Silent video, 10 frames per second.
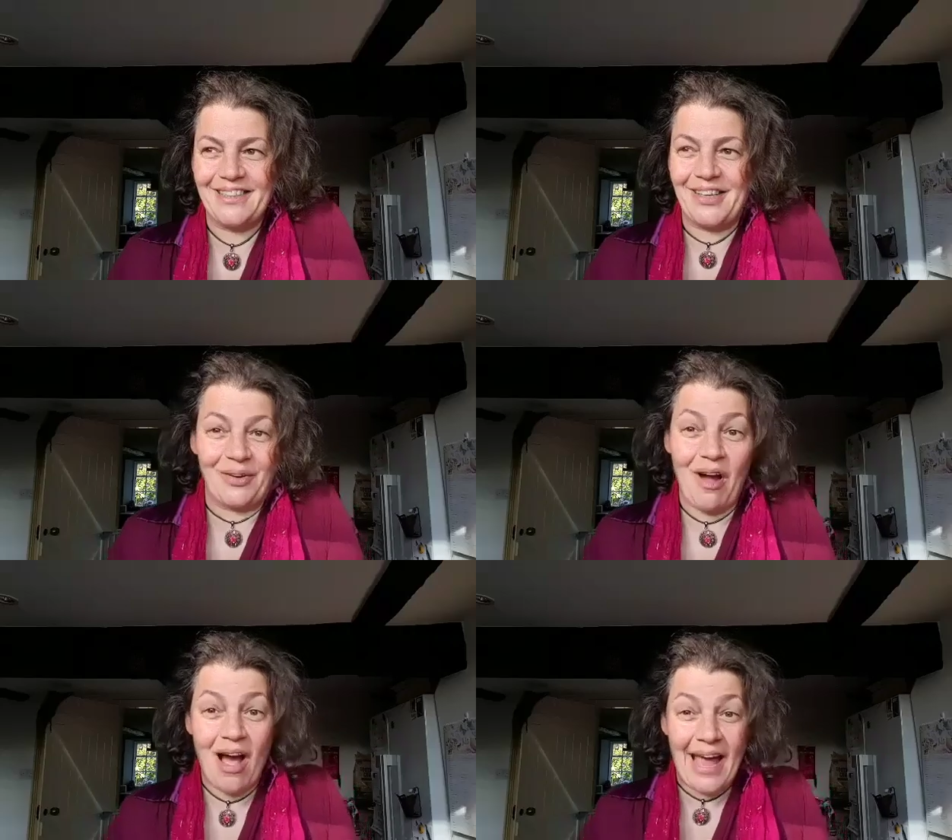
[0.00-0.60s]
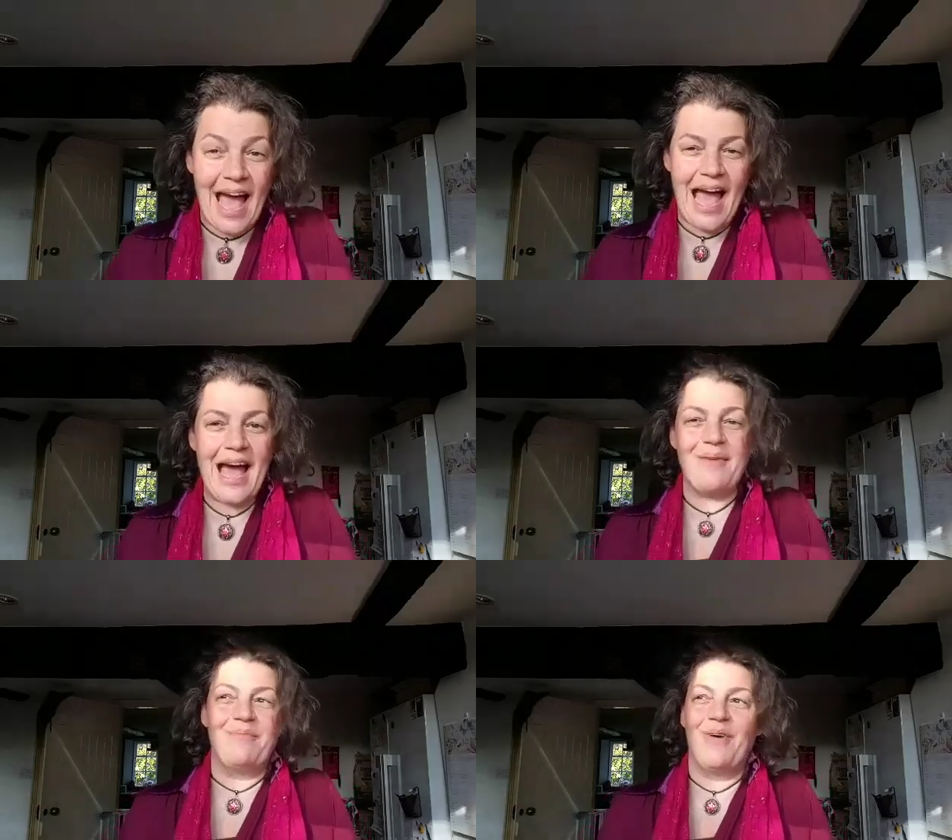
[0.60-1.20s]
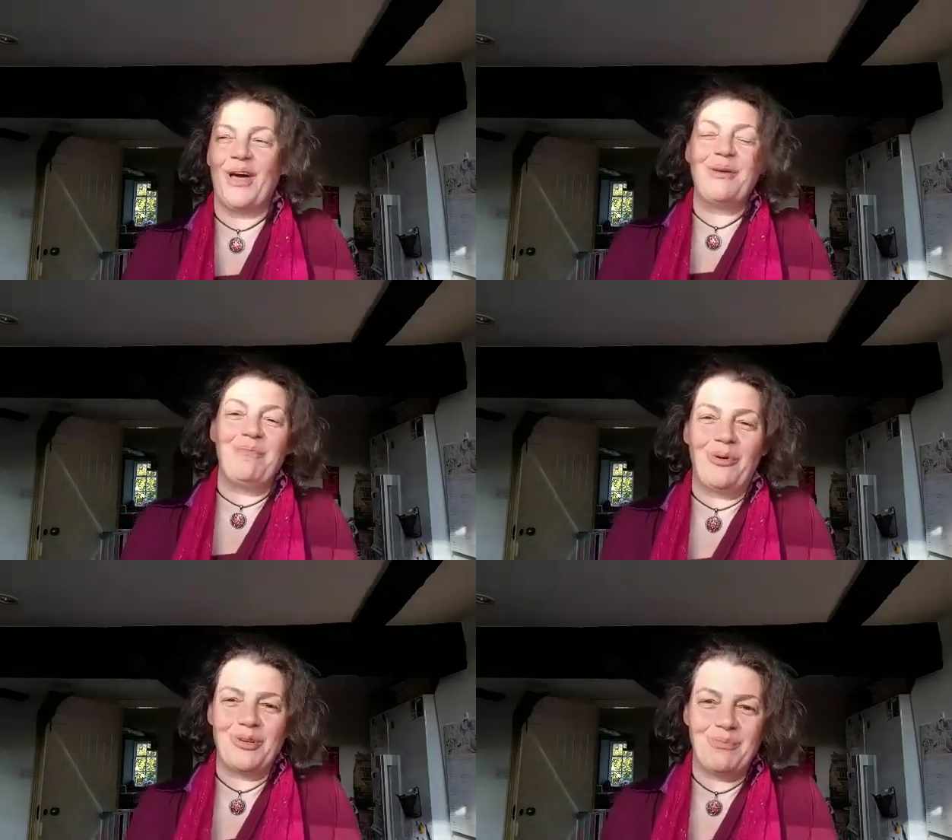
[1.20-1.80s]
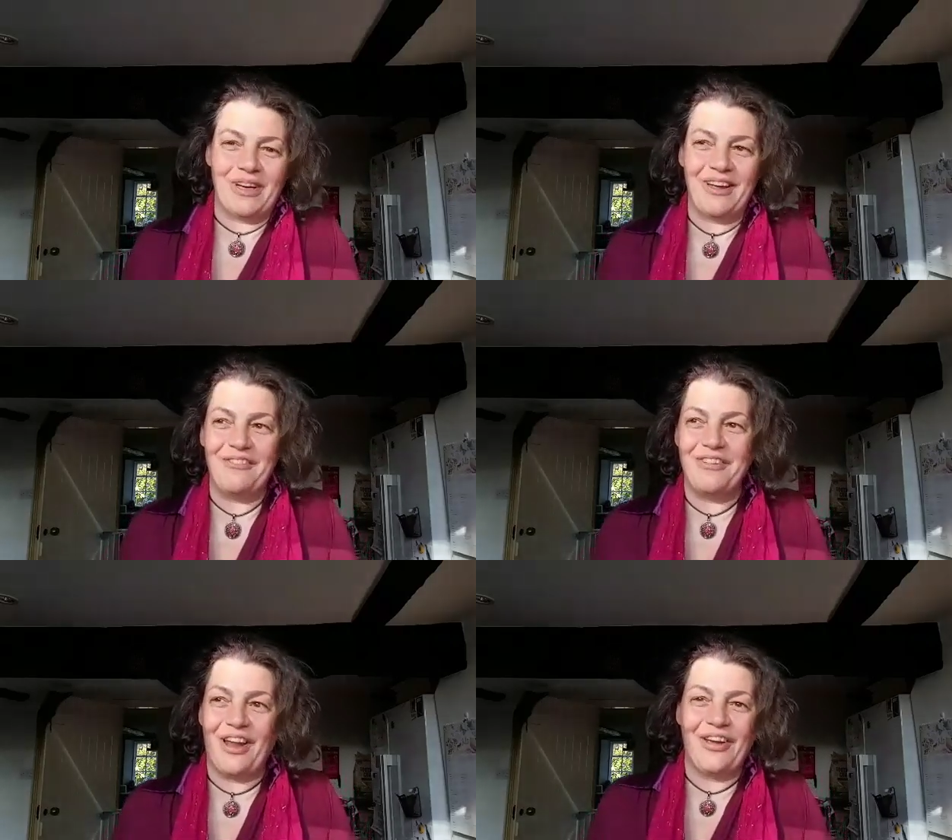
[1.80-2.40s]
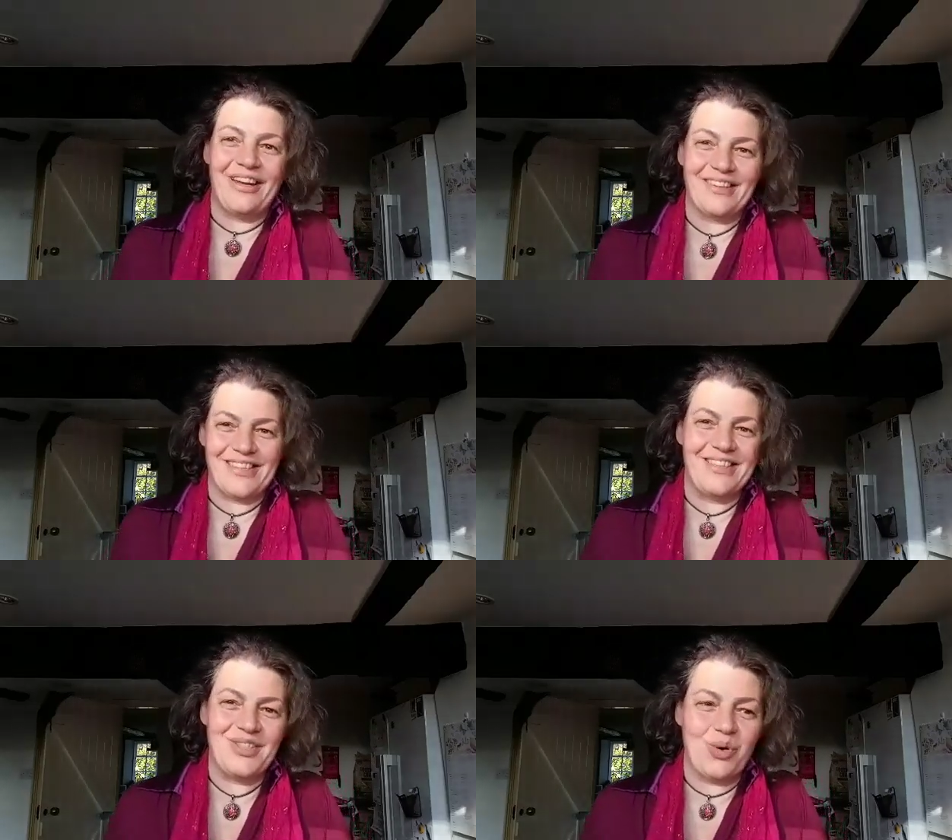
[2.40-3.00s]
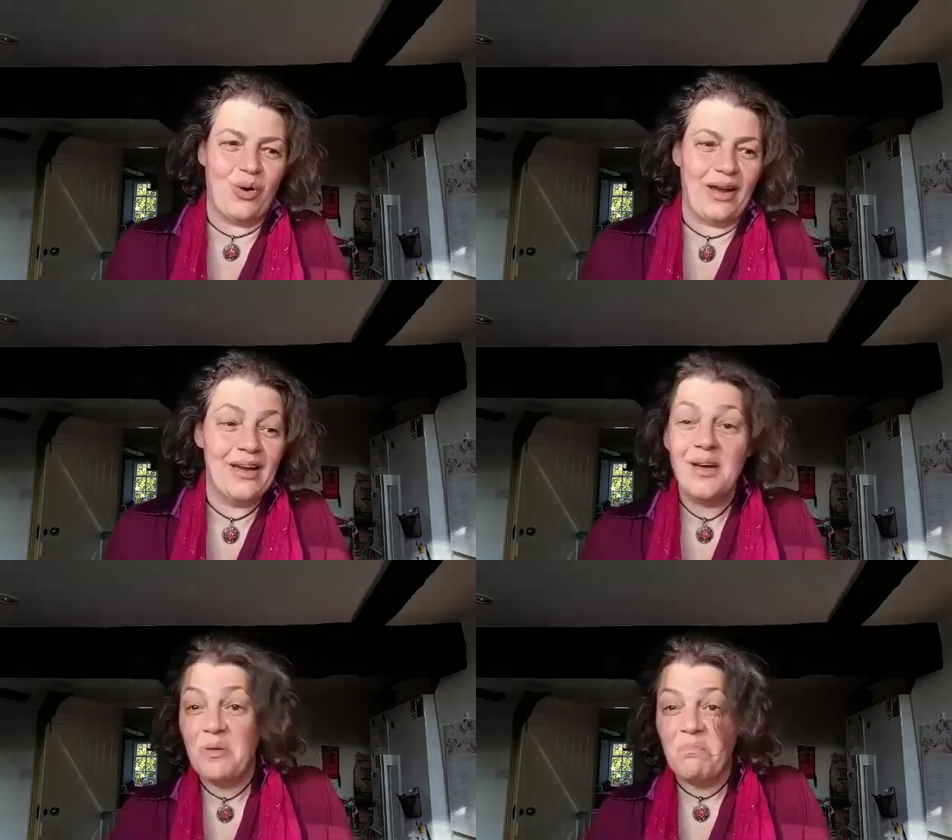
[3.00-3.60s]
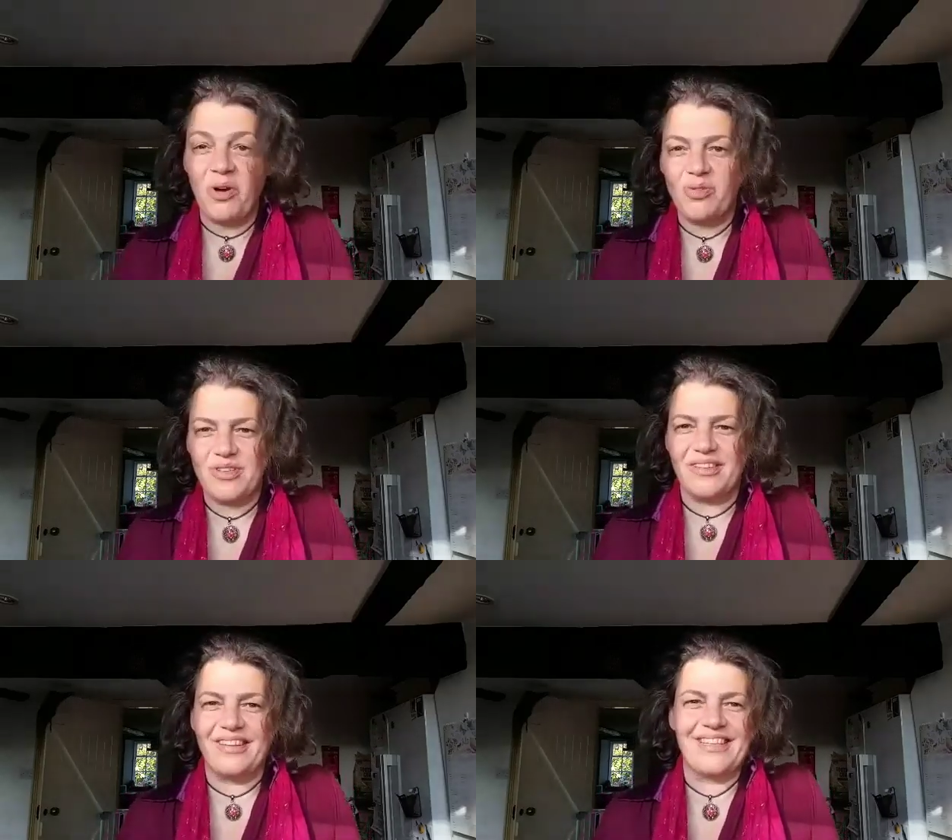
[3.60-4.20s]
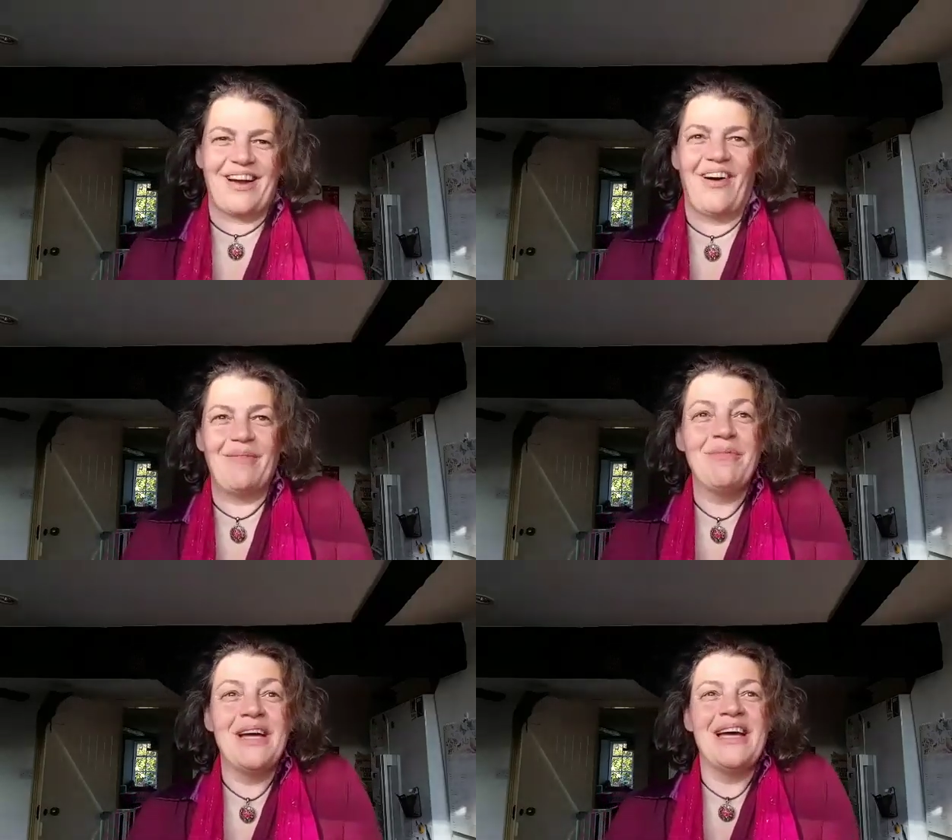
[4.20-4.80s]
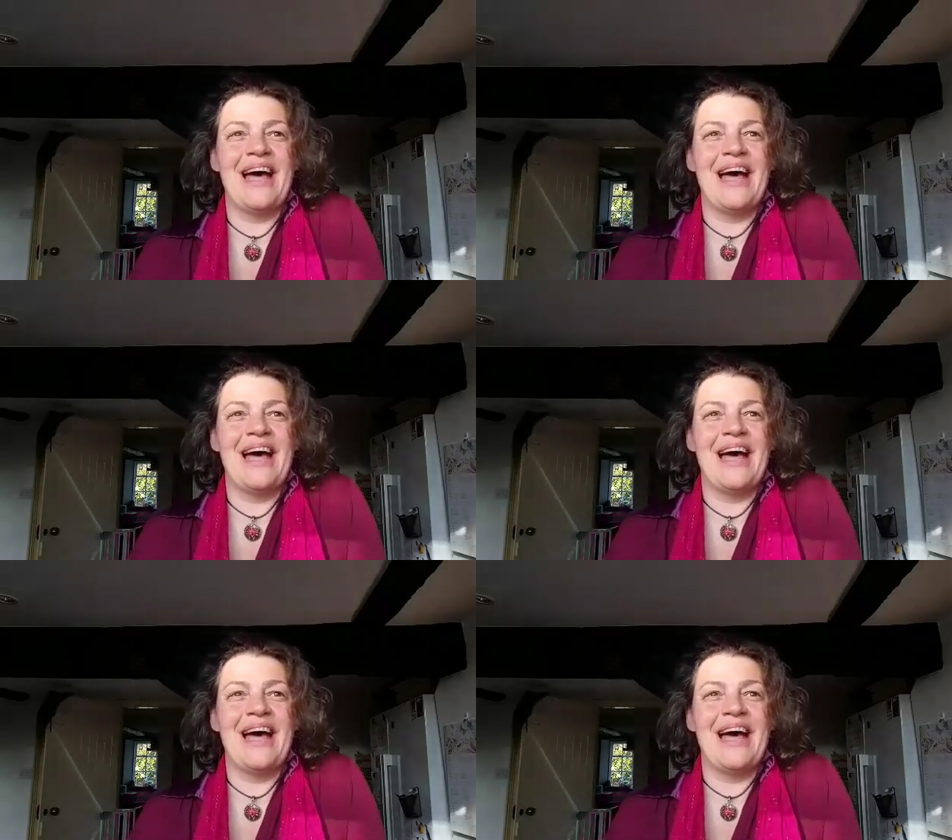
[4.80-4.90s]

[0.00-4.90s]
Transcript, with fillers: it, you know, I am an embodiment of lightness and joy most of the time.